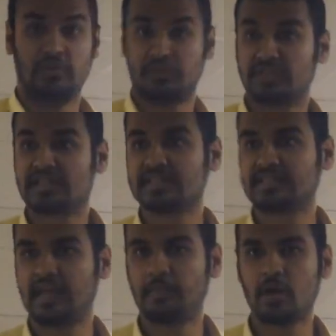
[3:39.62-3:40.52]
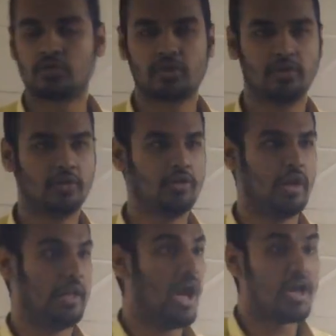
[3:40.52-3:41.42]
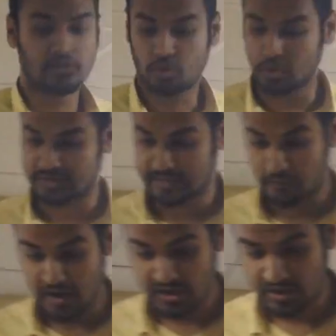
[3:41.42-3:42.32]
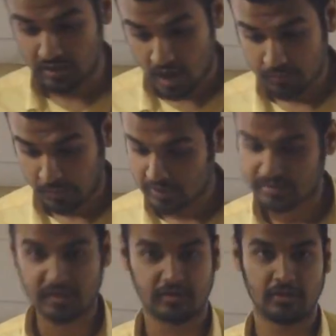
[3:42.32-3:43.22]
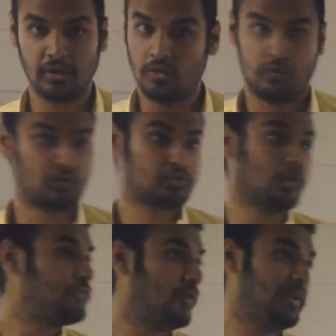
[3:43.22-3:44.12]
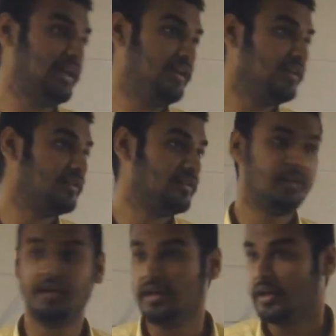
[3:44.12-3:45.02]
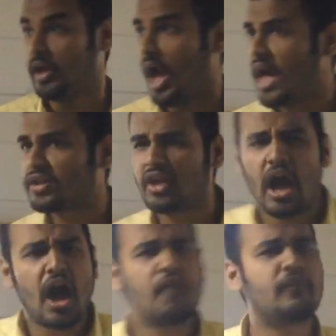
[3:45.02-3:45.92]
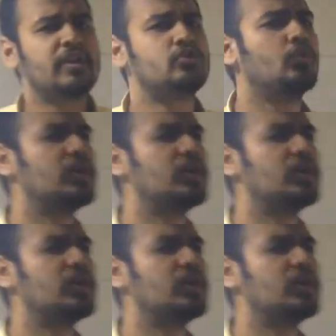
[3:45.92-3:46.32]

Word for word: the results came out and I scored 79%, which was good for me. And I went